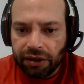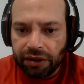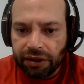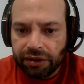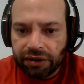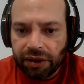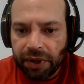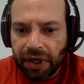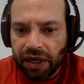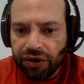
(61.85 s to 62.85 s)
Is
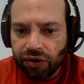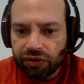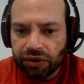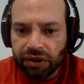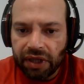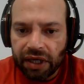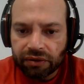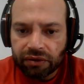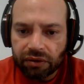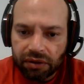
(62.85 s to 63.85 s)
typically used in
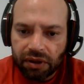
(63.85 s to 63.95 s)
desktops